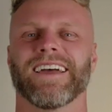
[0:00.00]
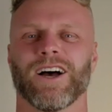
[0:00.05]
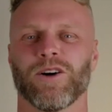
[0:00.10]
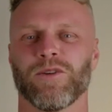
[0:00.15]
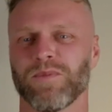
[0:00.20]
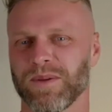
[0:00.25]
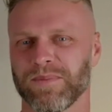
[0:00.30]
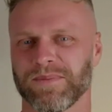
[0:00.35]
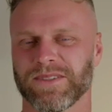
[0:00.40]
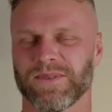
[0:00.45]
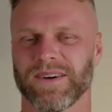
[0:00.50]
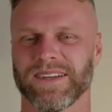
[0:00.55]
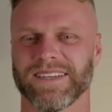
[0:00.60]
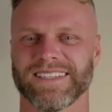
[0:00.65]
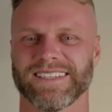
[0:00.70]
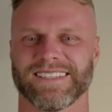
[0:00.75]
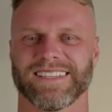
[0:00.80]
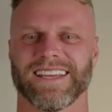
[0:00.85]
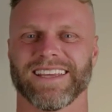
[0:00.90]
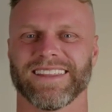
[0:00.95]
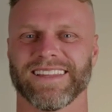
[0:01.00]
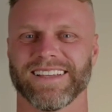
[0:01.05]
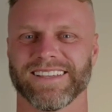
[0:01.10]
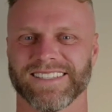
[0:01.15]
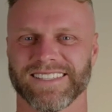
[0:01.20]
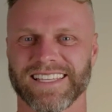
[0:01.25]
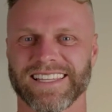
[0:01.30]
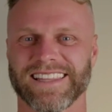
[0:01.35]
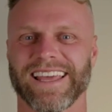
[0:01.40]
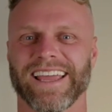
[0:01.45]
Help them to understand that
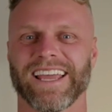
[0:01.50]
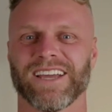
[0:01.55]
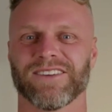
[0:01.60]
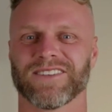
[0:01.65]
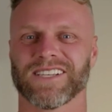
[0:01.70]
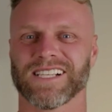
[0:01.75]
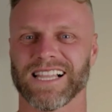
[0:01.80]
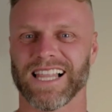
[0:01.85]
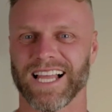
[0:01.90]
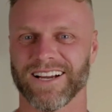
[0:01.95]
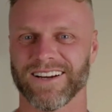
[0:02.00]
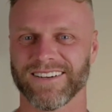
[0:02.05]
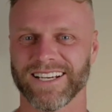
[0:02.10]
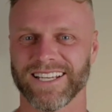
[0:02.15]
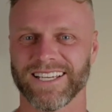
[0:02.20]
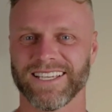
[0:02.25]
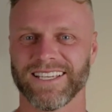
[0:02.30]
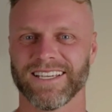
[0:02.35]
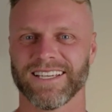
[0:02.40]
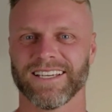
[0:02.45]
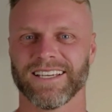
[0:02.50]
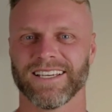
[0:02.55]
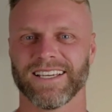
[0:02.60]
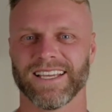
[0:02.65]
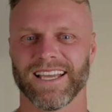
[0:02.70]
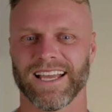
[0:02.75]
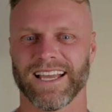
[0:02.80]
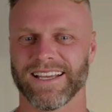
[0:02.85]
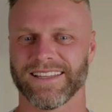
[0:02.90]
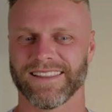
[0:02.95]
so that they have clarity.
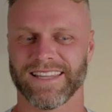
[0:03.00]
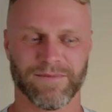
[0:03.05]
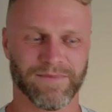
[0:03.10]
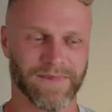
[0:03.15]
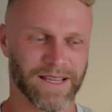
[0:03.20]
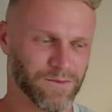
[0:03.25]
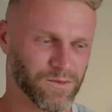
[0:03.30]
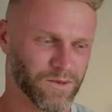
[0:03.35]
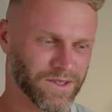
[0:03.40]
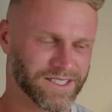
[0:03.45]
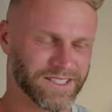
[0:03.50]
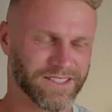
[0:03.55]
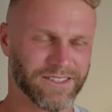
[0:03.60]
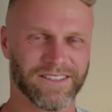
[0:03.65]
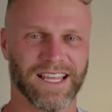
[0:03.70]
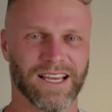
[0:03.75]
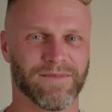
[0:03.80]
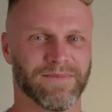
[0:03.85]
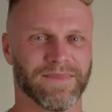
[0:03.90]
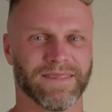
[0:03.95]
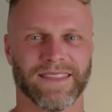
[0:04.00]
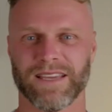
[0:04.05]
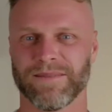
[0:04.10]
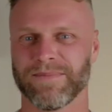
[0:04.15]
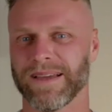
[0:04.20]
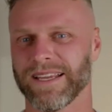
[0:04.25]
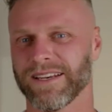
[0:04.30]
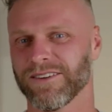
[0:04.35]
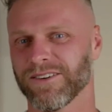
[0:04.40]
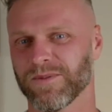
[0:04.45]
They may want to do that, they
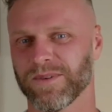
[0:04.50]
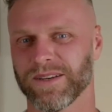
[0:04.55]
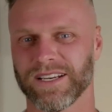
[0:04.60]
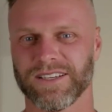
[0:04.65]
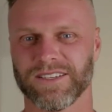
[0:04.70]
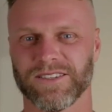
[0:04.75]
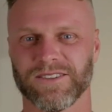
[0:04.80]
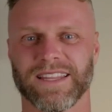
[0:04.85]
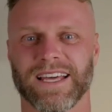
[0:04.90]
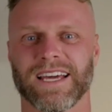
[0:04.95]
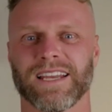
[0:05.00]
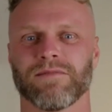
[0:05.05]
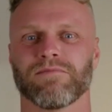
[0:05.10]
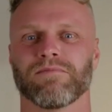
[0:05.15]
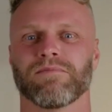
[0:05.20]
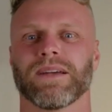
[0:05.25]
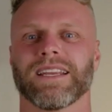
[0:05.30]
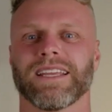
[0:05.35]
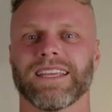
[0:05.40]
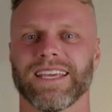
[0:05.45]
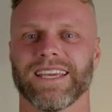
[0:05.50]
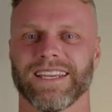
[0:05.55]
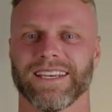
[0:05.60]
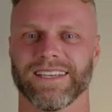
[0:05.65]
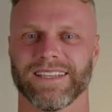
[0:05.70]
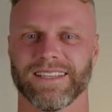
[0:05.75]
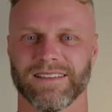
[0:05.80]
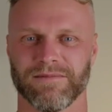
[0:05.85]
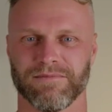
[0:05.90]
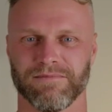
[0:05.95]
may not want to do that, but
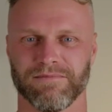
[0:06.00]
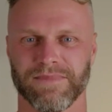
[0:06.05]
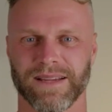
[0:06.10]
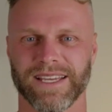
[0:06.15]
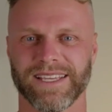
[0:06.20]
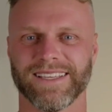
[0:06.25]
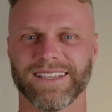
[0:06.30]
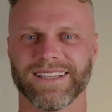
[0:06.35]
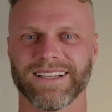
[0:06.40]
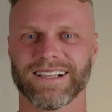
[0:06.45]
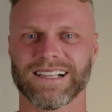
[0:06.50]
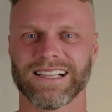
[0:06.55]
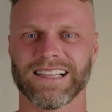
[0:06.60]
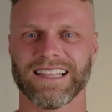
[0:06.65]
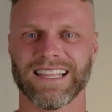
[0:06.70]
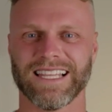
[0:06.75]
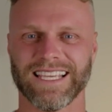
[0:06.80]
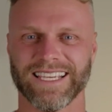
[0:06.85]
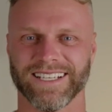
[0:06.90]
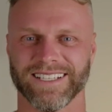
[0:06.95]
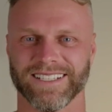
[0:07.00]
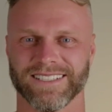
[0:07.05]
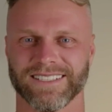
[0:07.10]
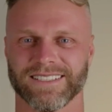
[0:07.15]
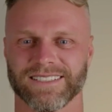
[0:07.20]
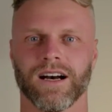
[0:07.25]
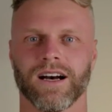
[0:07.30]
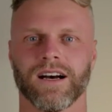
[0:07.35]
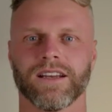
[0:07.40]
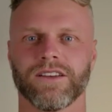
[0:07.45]
again, make it clear.
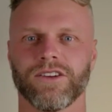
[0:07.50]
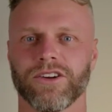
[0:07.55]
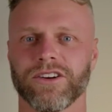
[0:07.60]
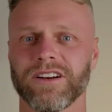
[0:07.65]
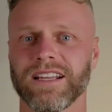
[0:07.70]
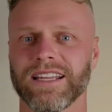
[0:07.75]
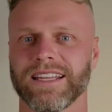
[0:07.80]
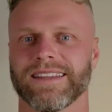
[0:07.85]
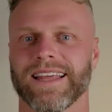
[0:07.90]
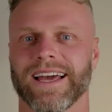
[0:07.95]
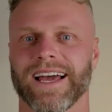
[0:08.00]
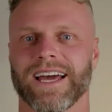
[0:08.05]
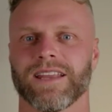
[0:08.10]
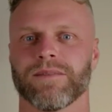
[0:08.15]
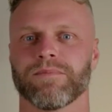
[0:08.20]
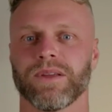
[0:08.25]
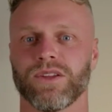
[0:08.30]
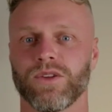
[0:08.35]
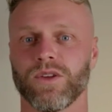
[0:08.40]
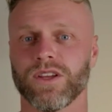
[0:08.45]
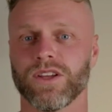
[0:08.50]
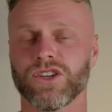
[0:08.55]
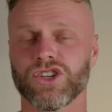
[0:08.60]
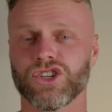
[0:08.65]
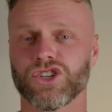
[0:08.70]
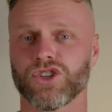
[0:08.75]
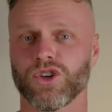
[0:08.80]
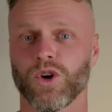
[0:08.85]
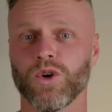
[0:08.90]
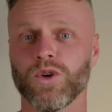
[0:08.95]
Not only that, but you can
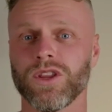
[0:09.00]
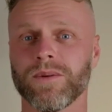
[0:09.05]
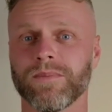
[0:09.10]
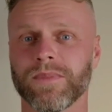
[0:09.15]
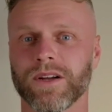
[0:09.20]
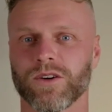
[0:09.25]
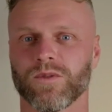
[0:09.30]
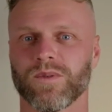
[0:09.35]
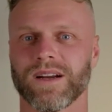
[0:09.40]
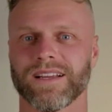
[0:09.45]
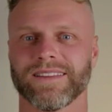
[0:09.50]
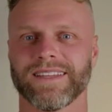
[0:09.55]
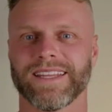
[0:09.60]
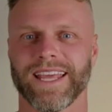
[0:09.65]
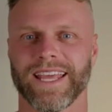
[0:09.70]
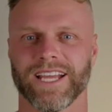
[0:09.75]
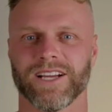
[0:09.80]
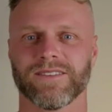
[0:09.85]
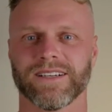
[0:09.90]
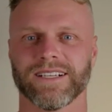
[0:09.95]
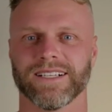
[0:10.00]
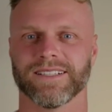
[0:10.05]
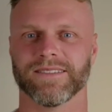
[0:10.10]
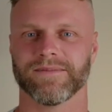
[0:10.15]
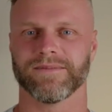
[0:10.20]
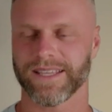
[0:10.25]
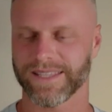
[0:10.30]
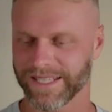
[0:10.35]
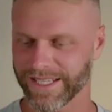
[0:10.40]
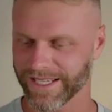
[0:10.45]
show them around the area.
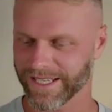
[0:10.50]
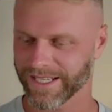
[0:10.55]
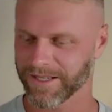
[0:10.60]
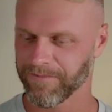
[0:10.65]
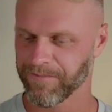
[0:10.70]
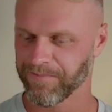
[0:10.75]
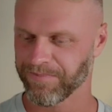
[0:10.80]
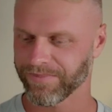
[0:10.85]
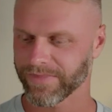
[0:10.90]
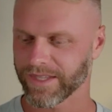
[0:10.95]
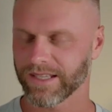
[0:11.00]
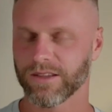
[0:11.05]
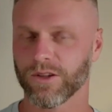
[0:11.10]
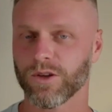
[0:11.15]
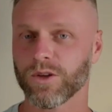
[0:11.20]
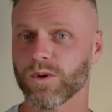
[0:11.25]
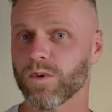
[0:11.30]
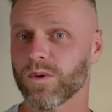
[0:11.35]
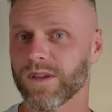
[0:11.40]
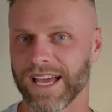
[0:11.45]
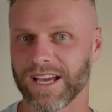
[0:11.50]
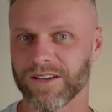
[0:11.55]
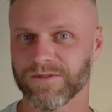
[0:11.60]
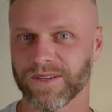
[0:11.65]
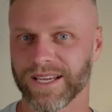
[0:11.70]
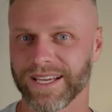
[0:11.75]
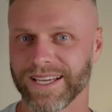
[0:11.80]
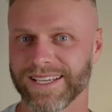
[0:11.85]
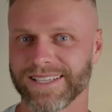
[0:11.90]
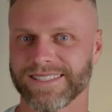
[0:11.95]
Are there local
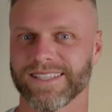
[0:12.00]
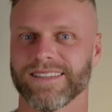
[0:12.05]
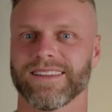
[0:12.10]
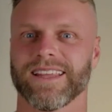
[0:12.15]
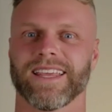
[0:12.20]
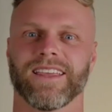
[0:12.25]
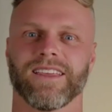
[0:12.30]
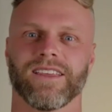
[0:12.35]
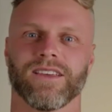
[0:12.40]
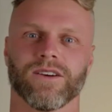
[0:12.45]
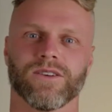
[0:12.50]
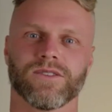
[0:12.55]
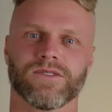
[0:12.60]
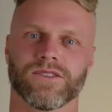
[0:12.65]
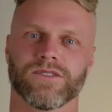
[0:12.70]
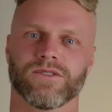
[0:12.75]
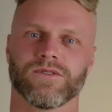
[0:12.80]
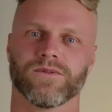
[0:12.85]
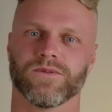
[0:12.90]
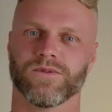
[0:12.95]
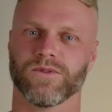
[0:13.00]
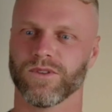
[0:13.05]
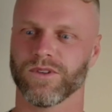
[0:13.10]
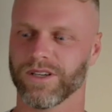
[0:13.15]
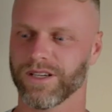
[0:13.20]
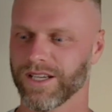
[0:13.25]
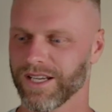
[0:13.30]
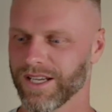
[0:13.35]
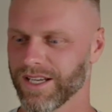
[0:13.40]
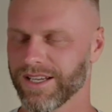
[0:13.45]
cafes that they can go to
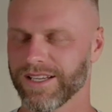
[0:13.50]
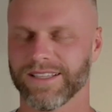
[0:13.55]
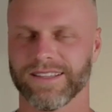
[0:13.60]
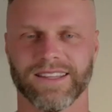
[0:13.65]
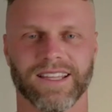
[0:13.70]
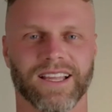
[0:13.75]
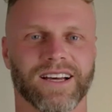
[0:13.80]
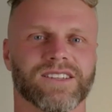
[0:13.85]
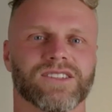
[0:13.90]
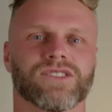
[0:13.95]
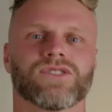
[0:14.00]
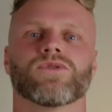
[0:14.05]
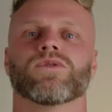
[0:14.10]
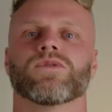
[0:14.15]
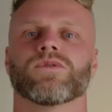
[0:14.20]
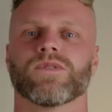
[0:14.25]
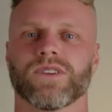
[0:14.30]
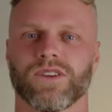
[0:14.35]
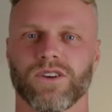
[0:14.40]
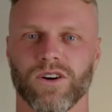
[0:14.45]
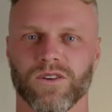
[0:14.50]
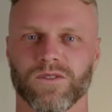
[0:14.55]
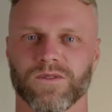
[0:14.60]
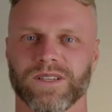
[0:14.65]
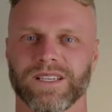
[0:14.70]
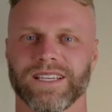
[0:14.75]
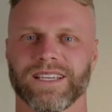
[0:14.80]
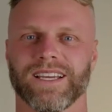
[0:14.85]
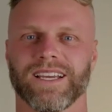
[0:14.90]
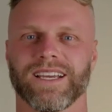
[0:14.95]
for lunch or for
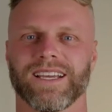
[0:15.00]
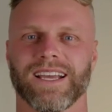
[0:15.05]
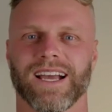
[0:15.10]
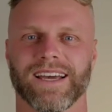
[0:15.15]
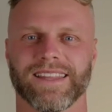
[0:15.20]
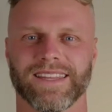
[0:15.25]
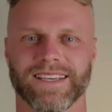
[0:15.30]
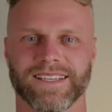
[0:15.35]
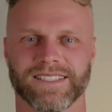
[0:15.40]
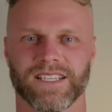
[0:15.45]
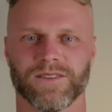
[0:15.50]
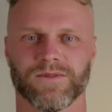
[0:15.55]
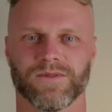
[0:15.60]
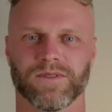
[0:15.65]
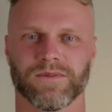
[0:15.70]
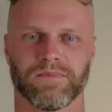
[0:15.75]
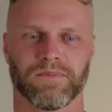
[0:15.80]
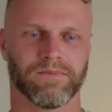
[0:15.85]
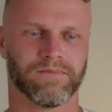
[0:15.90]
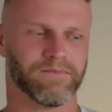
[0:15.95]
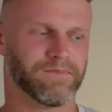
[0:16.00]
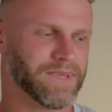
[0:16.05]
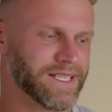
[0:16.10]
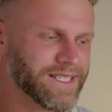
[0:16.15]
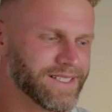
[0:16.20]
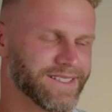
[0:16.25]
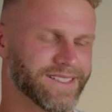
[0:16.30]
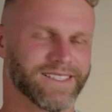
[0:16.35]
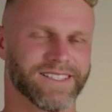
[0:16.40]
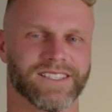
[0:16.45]
coffee? Are there different
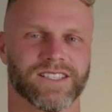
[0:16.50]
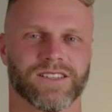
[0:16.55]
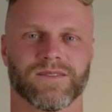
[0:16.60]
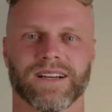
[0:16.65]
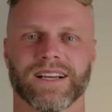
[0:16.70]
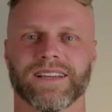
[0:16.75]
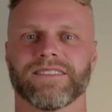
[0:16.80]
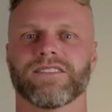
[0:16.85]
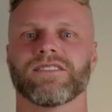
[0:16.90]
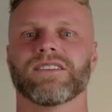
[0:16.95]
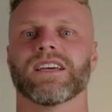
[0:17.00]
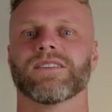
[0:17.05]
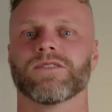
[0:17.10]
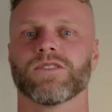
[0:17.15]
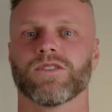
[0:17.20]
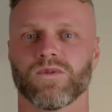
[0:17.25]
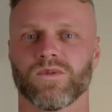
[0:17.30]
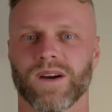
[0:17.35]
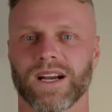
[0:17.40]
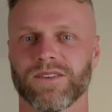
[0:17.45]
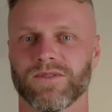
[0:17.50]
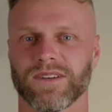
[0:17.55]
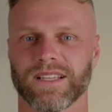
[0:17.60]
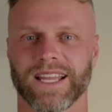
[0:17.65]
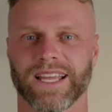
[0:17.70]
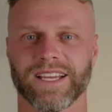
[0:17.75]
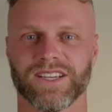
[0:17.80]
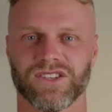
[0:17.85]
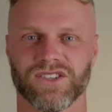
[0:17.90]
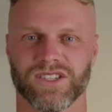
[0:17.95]
businesses around that you have a great
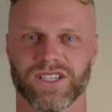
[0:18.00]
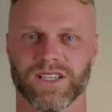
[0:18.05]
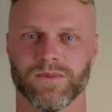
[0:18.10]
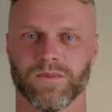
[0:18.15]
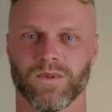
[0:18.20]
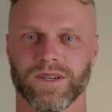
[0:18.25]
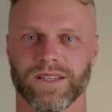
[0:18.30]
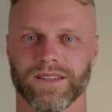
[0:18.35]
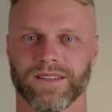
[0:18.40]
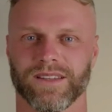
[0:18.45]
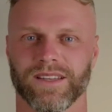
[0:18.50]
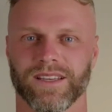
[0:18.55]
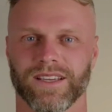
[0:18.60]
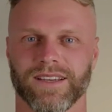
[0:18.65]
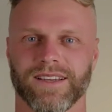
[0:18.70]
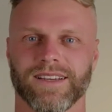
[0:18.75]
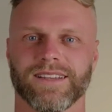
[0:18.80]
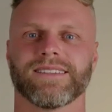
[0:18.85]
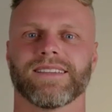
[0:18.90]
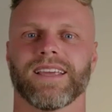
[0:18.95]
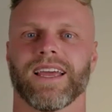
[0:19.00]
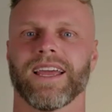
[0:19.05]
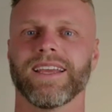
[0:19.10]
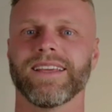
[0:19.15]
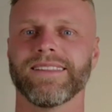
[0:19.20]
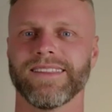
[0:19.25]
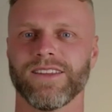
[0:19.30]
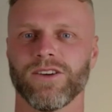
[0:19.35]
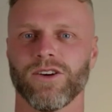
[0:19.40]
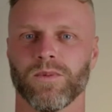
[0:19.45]
relationship with?
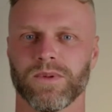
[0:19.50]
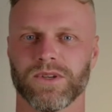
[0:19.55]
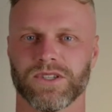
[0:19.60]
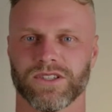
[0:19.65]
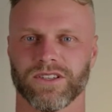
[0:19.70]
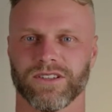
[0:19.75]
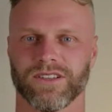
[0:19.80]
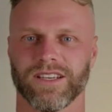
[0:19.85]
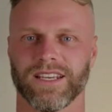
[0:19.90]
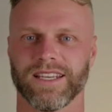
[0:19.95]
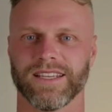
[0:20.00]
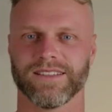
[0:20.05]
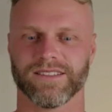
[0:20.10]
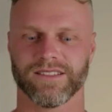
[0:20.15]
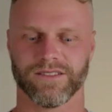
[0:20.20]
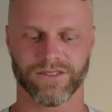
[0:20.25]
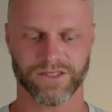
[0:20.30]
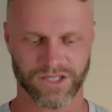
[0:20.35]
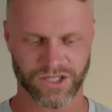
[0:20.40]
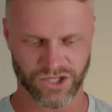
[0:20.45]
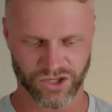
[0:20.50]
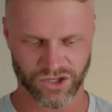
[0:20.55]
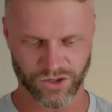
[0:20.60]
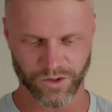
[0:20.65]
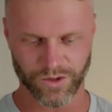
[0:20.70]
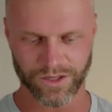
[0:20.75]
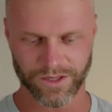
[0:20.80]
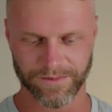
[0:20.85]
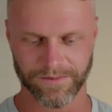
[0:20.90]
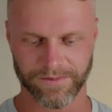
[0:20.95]
Take the opportunity to not just show
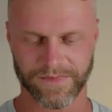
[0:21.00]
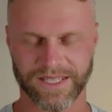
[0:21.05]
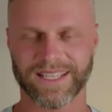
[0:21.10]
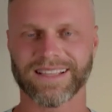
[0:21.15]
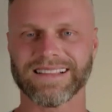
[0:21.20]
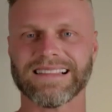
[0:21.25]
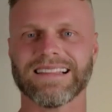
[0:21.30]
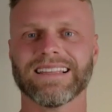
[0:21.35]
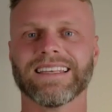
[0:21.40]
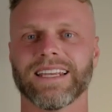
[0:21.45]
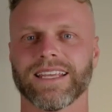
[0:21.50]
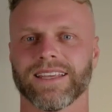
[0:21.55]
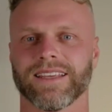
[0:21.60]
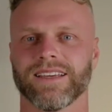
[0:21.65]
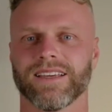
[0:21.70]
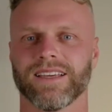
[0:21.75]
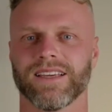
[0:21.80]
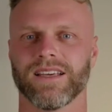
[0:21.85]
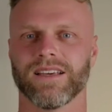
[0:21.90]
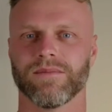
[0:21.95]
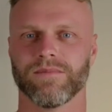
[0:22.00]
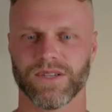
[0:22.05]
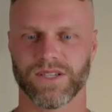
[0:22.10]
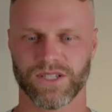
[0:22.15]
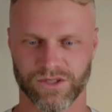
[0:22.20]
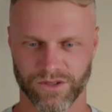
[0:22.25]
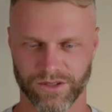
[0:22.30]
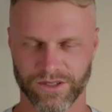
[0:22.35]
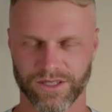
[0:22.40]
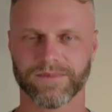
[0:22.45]
them the clinic, but
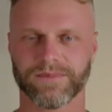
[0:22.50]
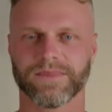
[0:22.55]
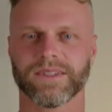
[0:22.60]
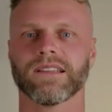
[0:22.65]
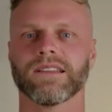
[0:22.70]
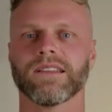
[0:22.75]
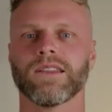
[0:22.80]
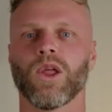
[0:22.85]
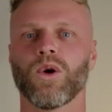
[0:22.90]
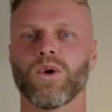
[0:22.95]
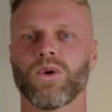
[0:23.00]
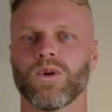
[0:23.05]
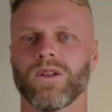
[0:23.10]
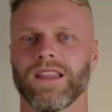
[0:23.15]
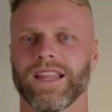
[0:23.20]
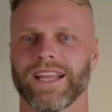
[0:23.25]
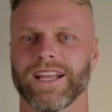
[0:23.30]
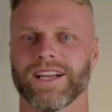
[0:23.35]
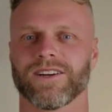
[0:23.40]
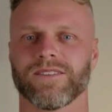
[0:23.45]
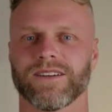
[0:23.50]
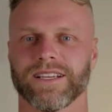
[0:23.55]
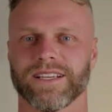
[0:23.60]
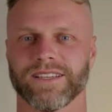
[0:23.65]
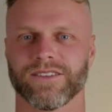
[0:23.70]
show them the local area.